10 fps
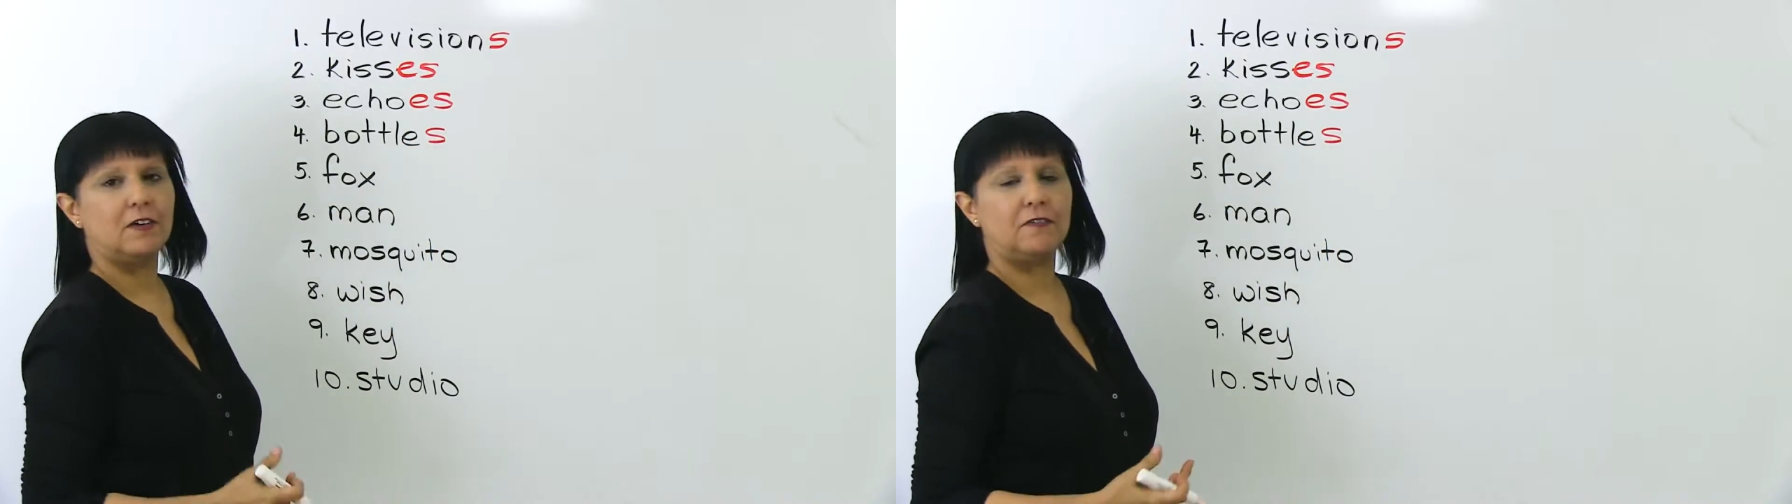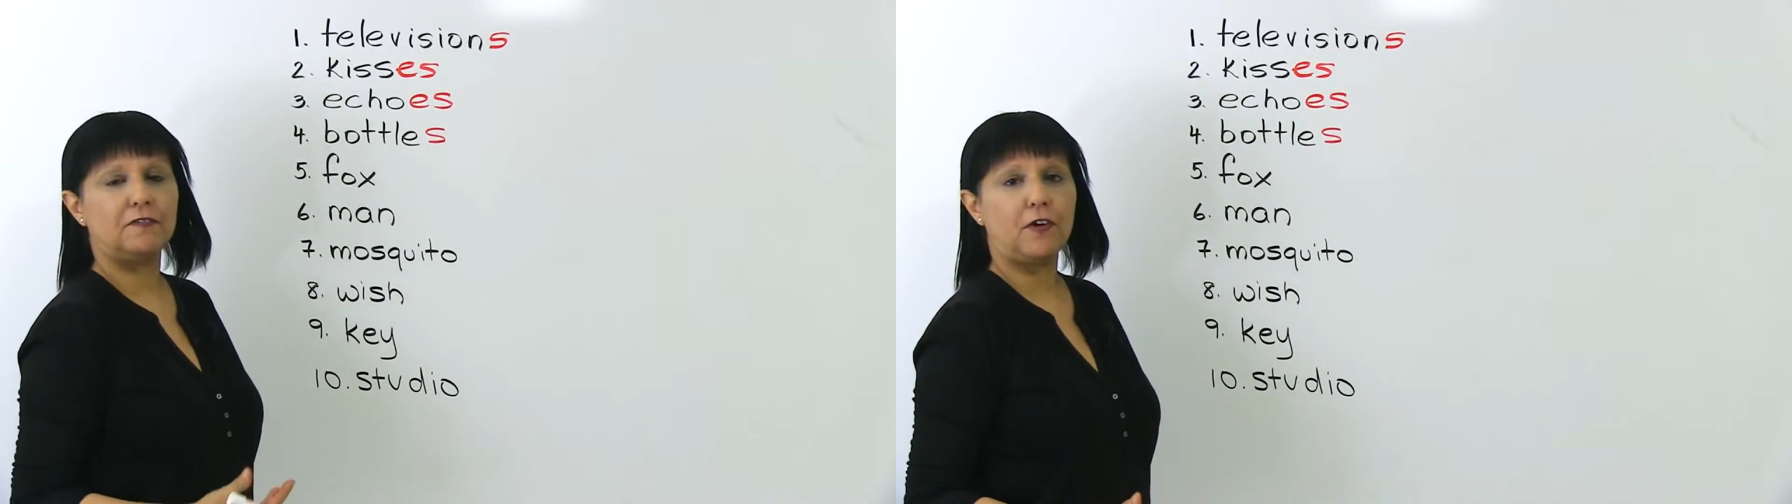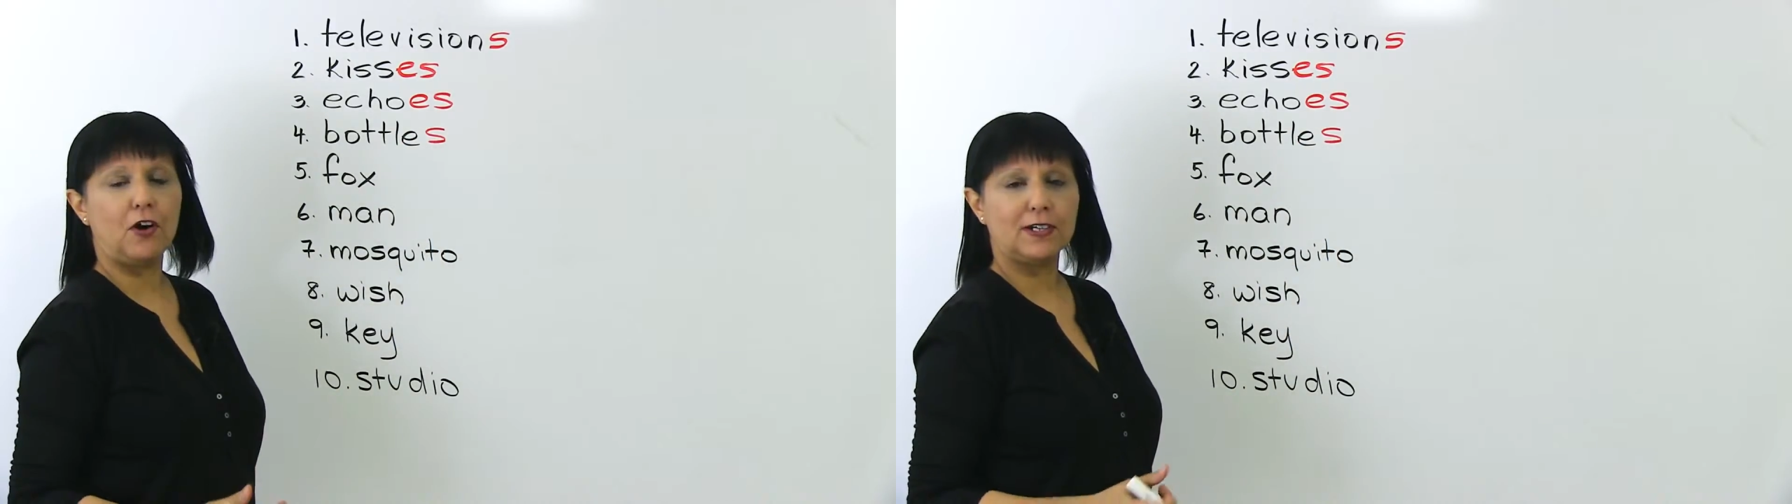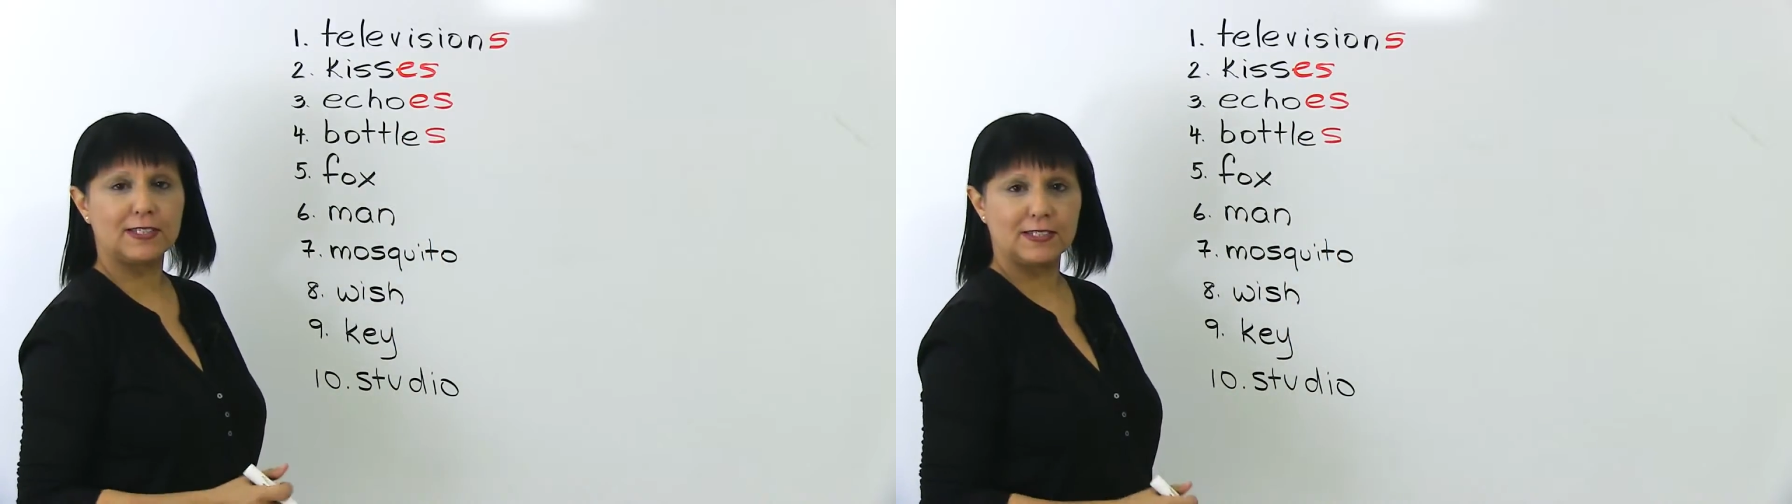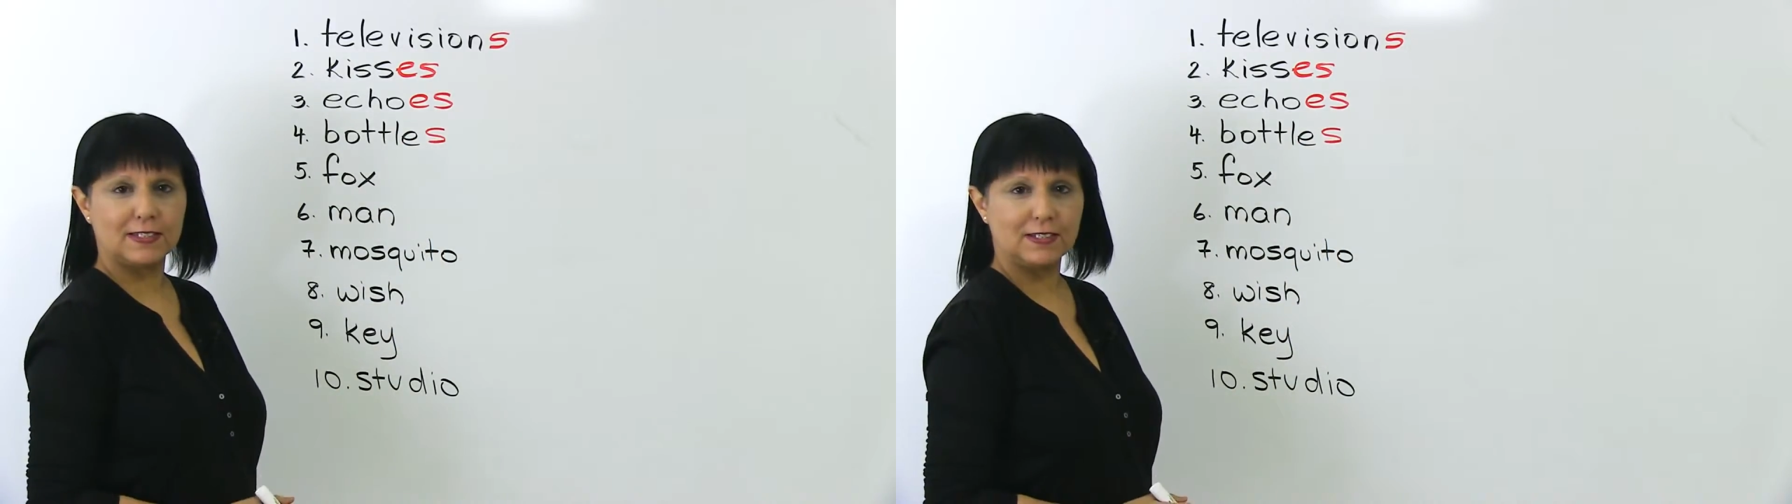
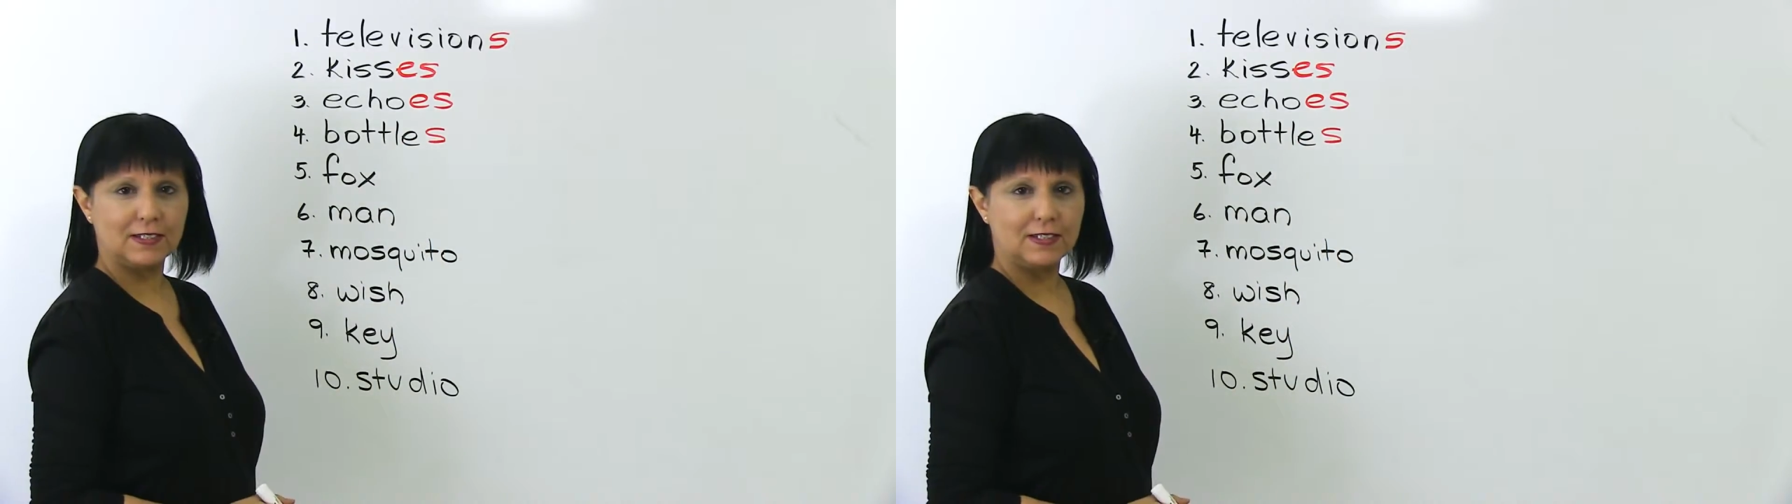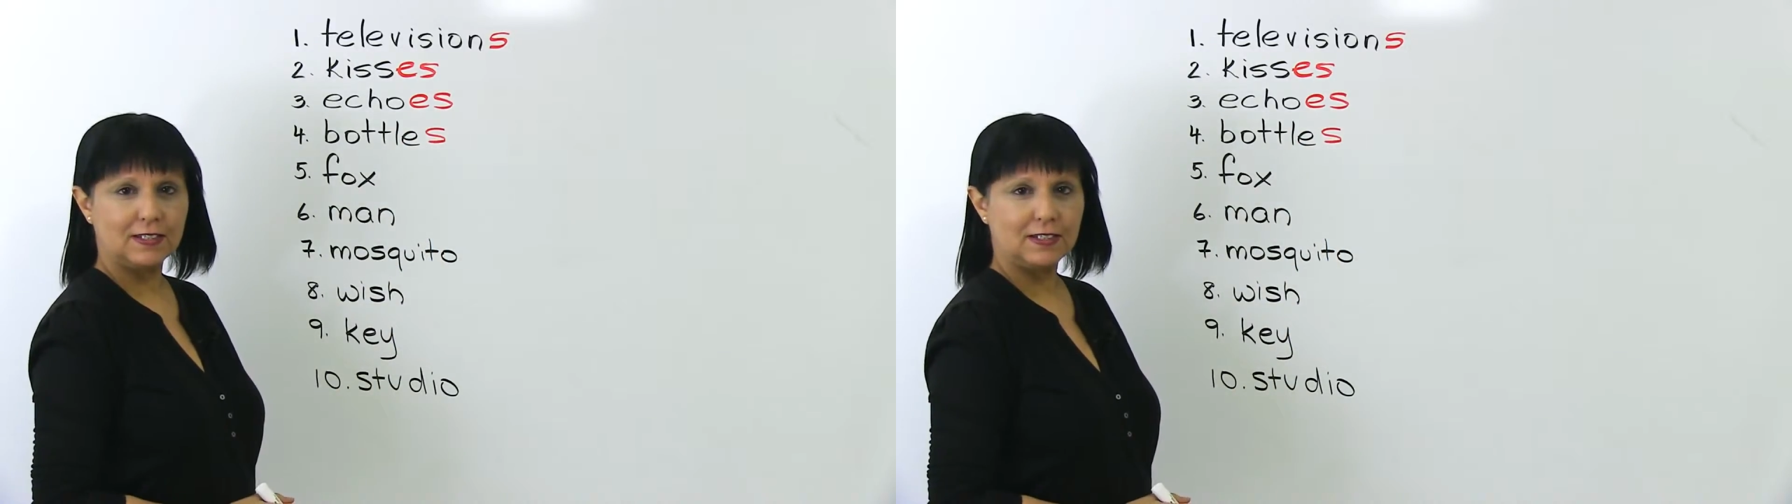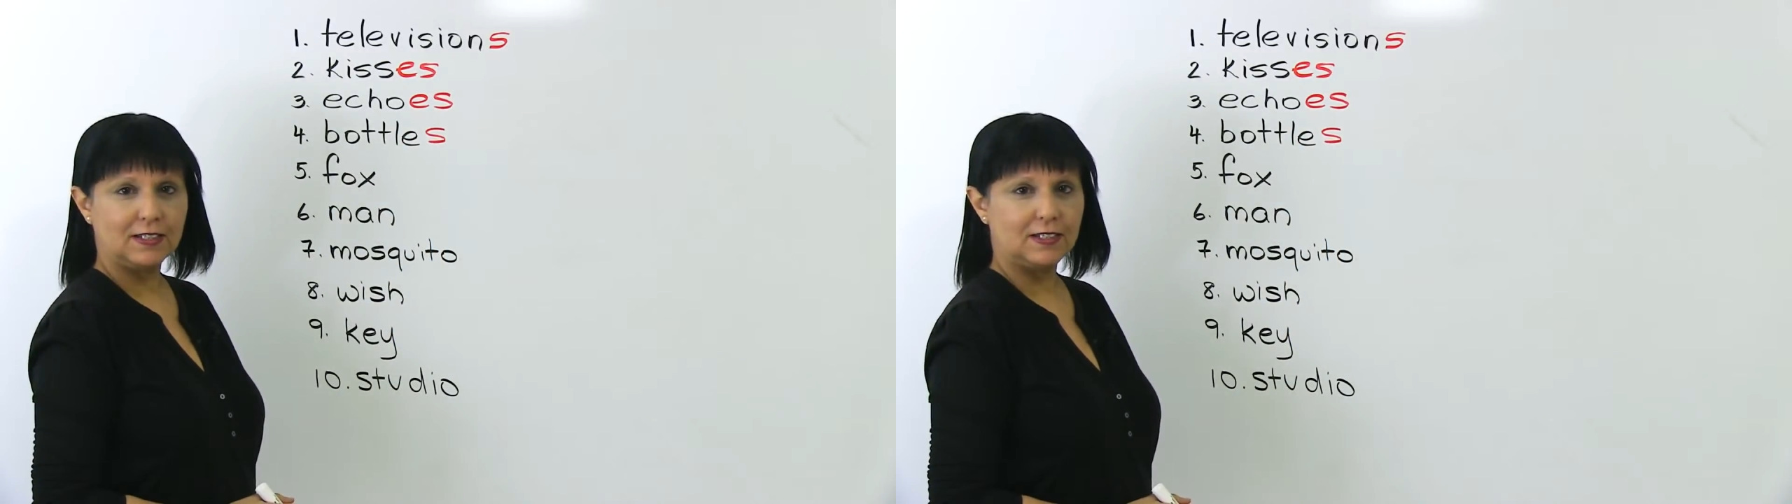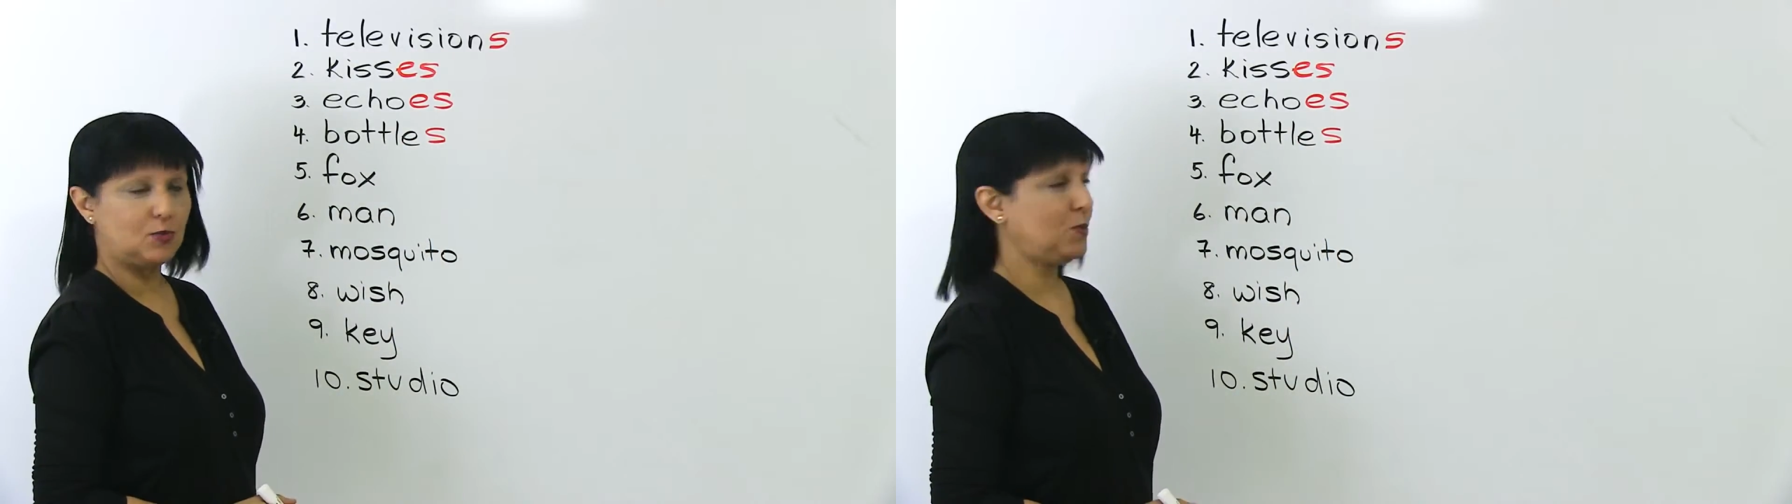Fox. It's